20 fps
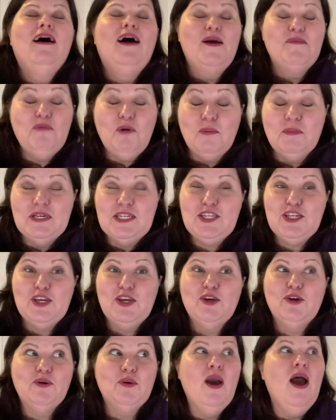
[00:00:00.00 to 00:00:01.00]
I promise
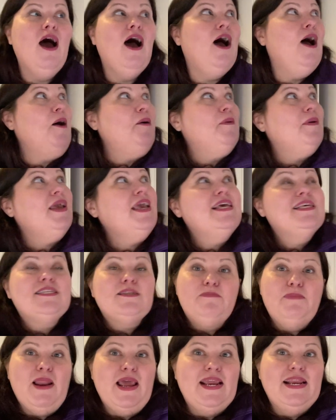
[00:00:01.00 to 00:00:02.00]
you. Um, here's
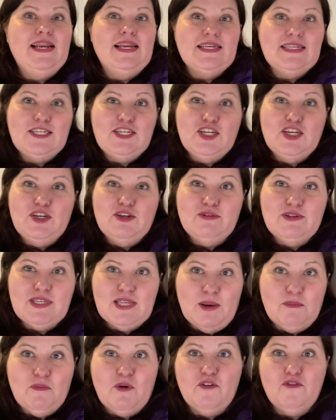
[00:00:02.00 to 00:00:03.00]
a playlist to
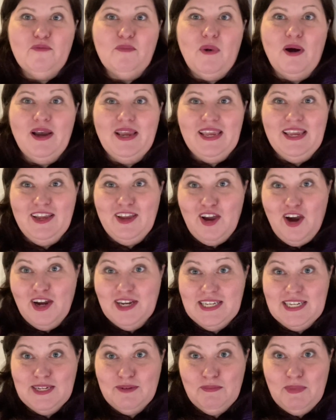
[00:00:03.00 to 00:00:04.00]
some of my
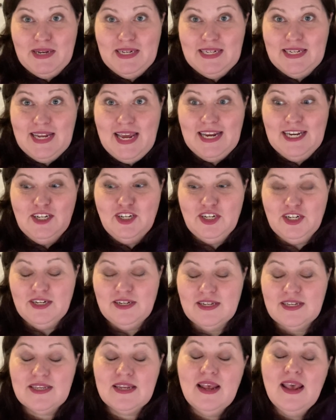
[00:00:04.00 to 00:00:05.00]
guided
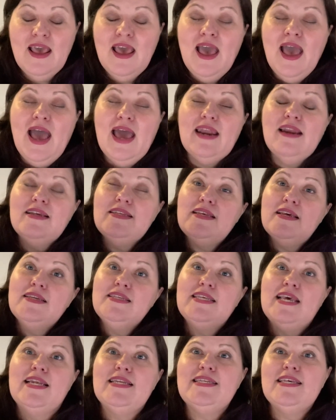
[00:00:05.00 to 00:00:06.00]
meditations. And as I
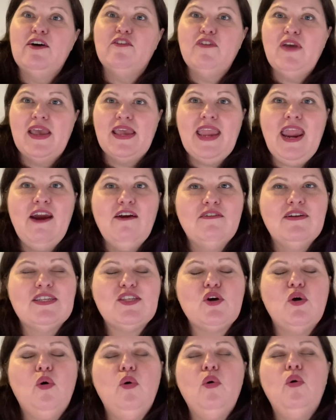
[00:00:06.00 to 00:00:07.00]
said, Self Care Karen
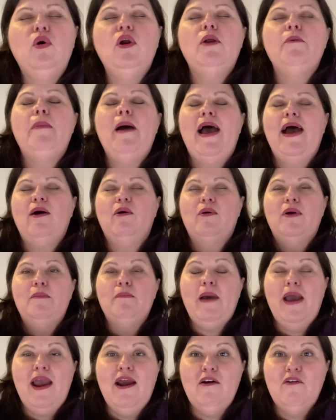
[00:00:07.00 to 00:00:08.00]
is all about
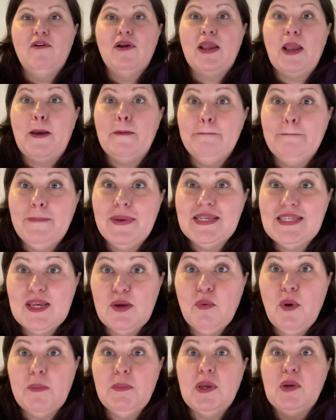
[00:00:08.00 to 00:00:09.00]
empowering busy
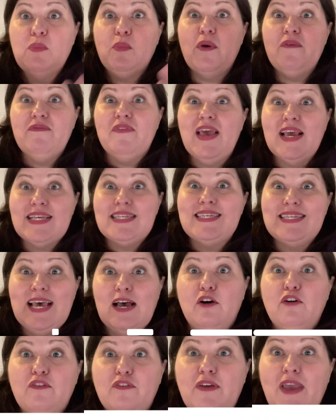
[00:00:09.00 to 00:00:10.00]
women with their
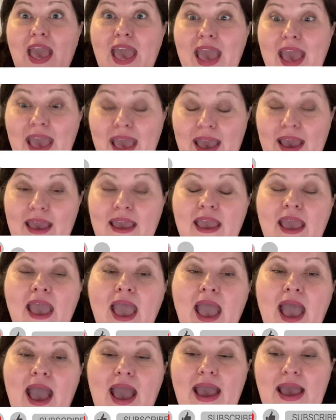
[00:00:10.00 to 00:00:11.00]
self care.
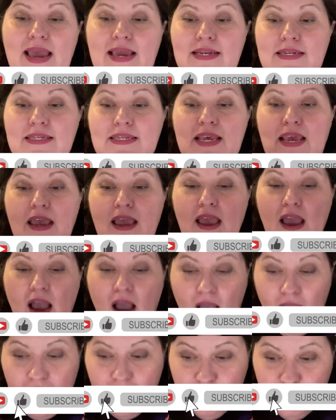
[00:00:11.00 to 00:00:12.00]
And
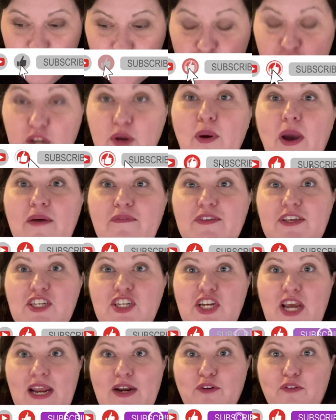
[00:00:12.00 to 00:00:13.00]
I do have this
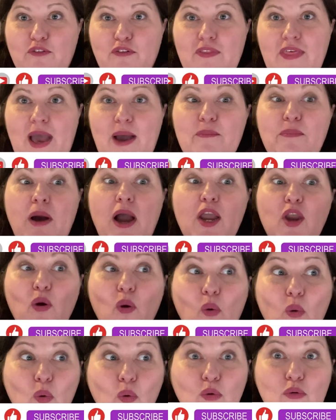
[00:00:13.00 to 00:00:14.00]
channel for that, but I
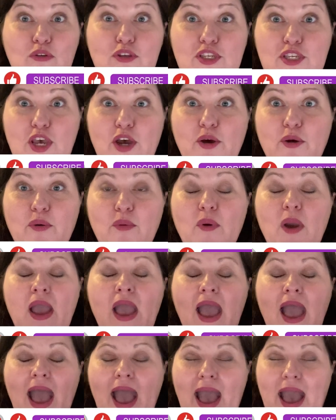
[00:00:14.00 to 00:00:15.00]
also
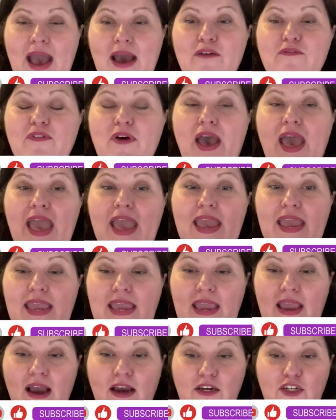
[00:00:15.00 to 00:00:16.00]
have
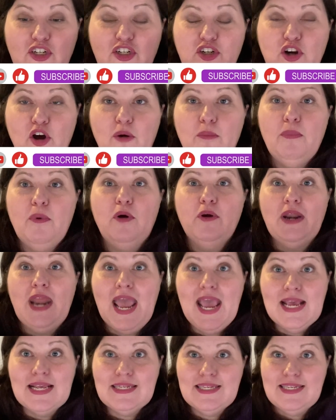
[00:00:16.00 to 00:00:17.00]
a shop on
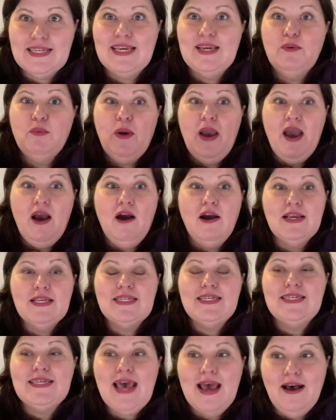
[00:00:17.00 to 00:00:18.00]
Etsy where I
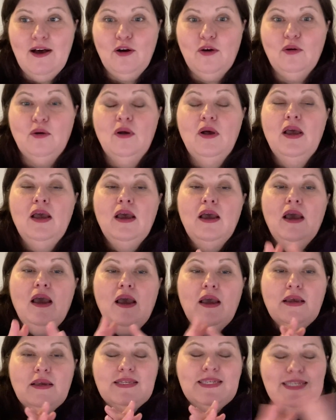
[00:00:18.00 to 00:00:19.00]
sell
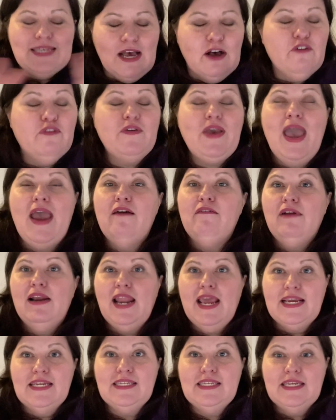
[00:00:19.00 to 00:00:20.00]
self care
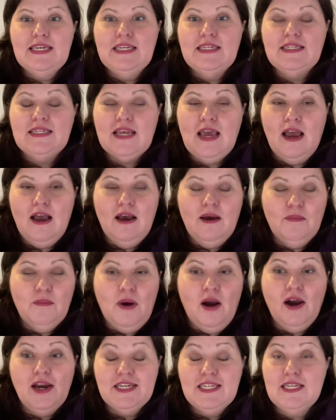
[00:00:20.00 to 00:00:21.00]
related um,
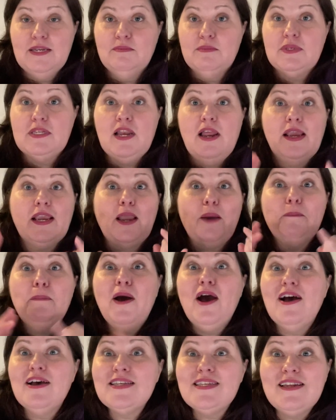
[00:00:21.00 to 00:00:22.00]
items like
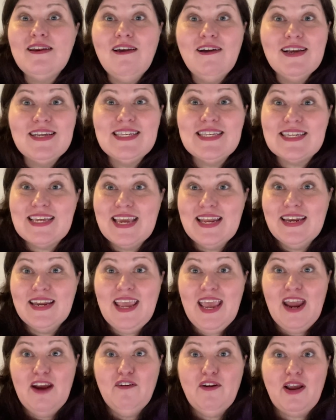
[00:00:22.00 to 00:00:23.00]
personalized
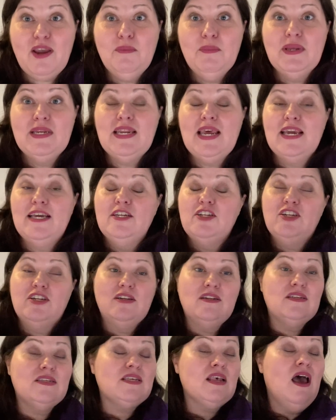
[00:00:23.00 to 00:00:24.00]
skincare
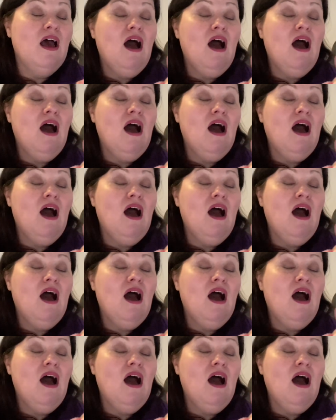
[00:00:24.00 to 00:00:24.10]
recommendations.